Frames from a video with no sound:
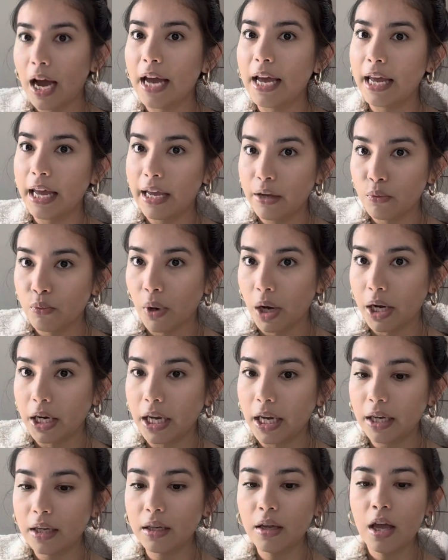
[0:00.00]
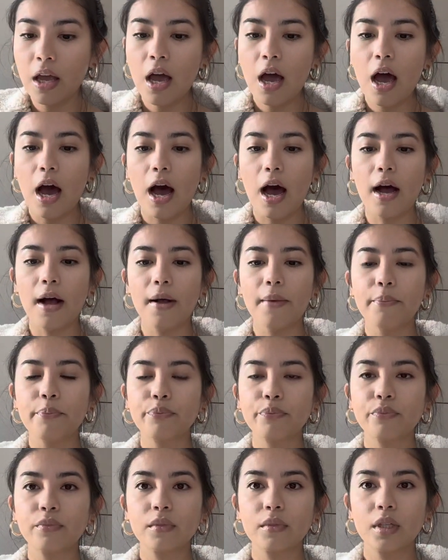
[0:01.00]
I hate running,
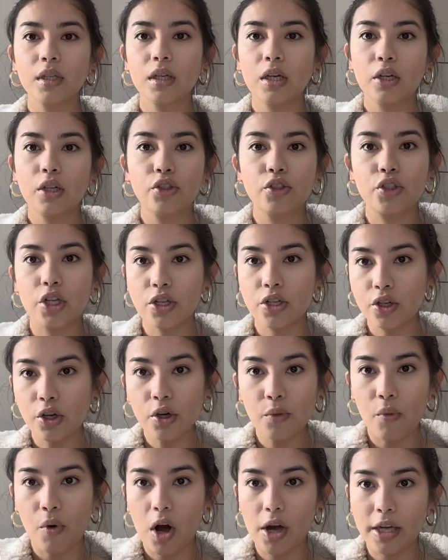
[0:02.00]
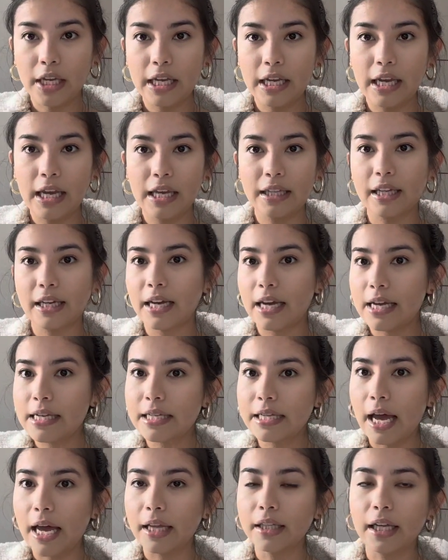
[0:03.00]
just start walking. And like I
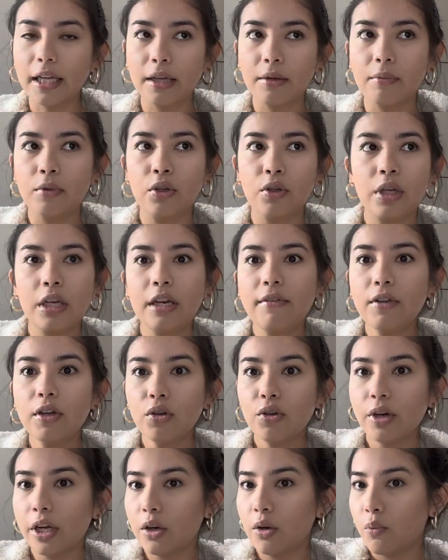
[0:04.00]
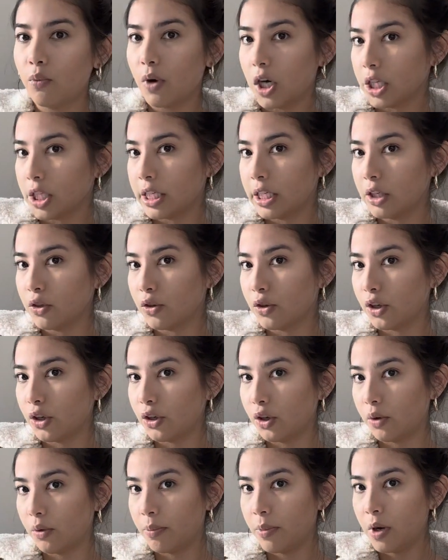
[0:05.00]
said, like you can even create a walking
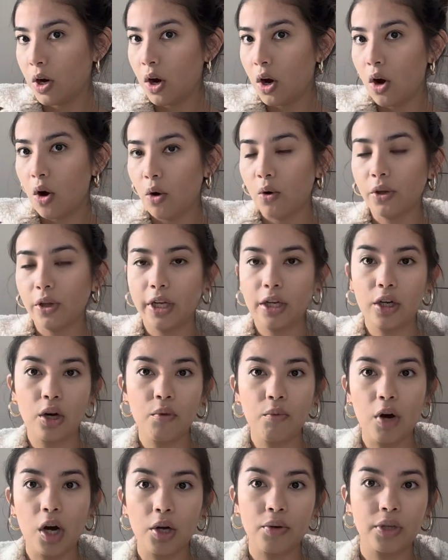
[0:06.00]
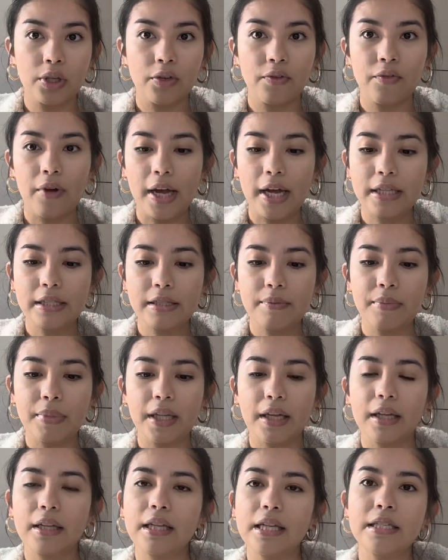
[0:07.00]
group or like go walk with your friends and be
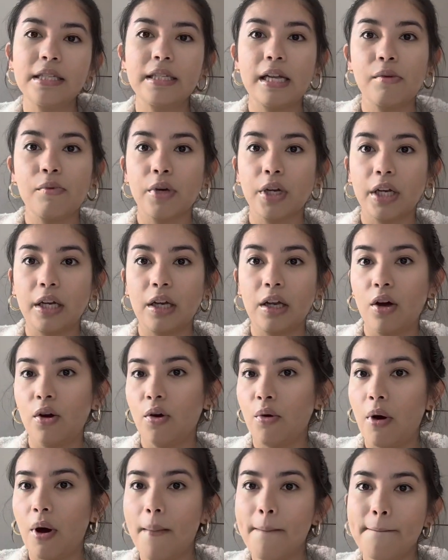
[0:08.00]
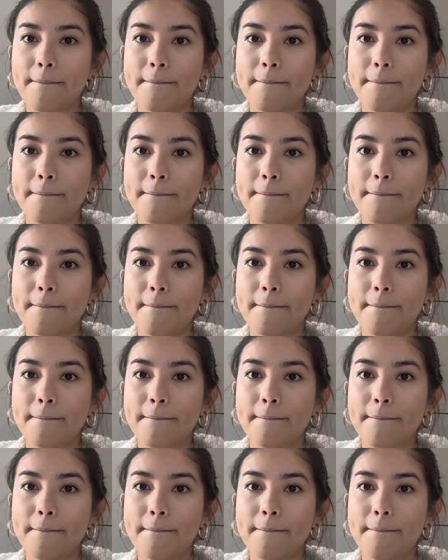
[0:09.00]
like, this day we're gonna go